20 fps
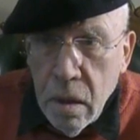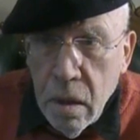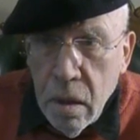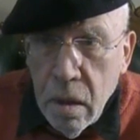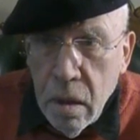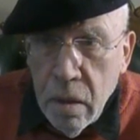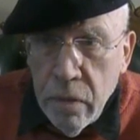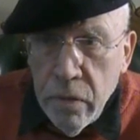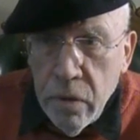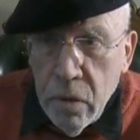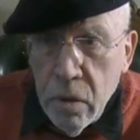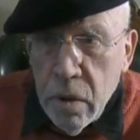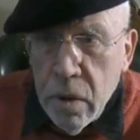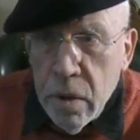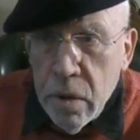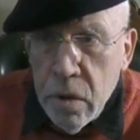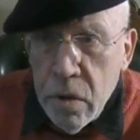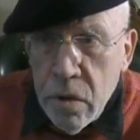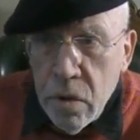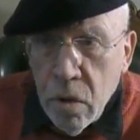if you
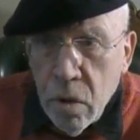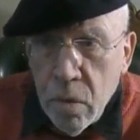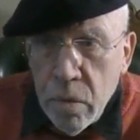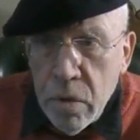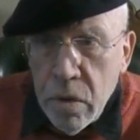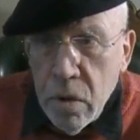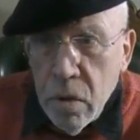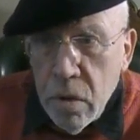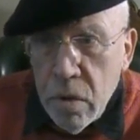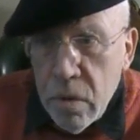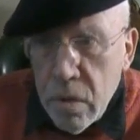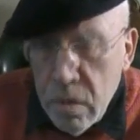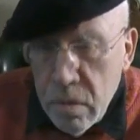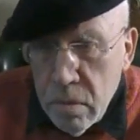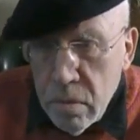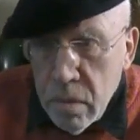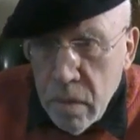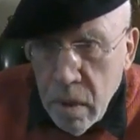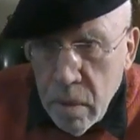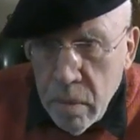look in the shops, cost
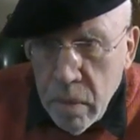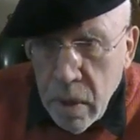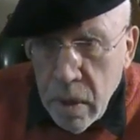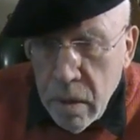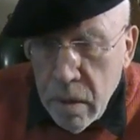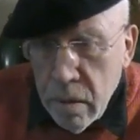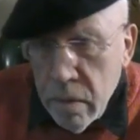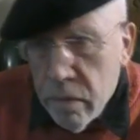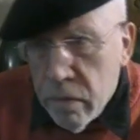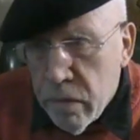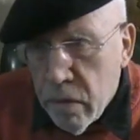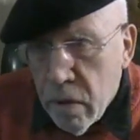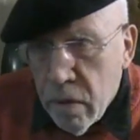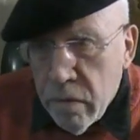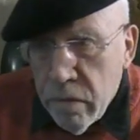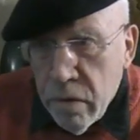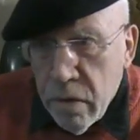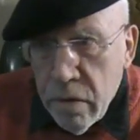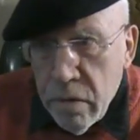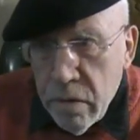about
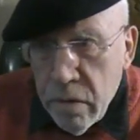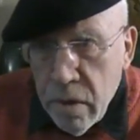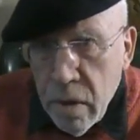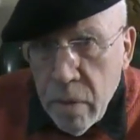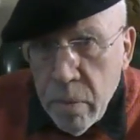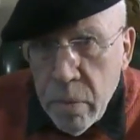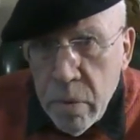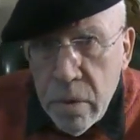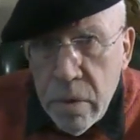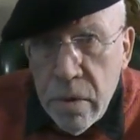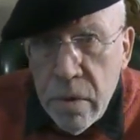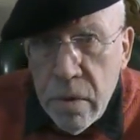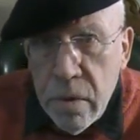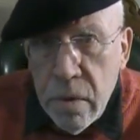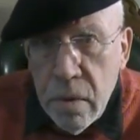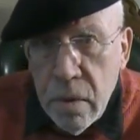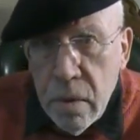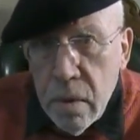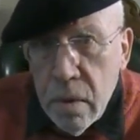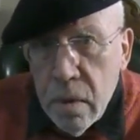500
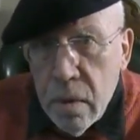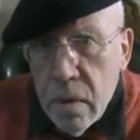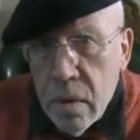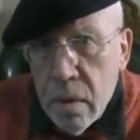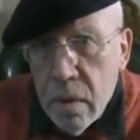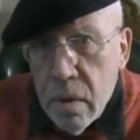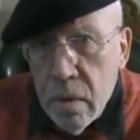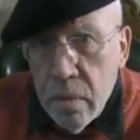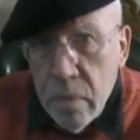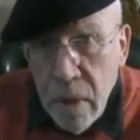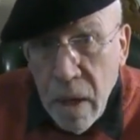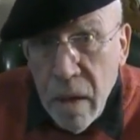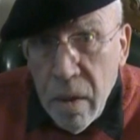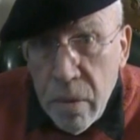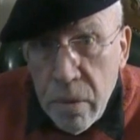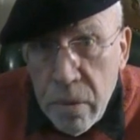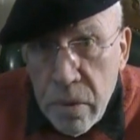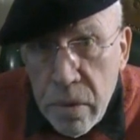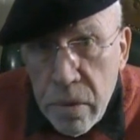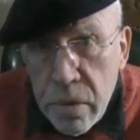upwards
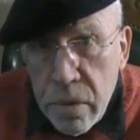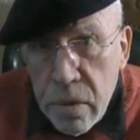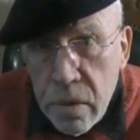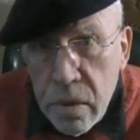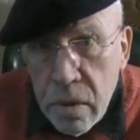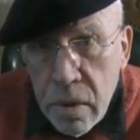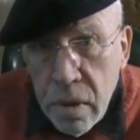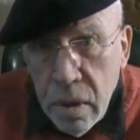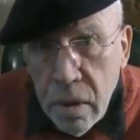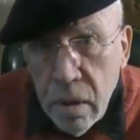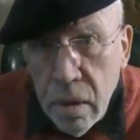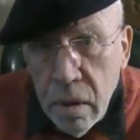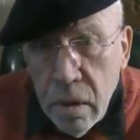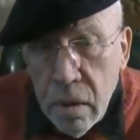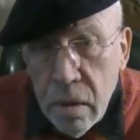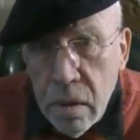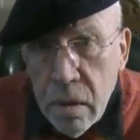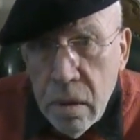pounds, yeah?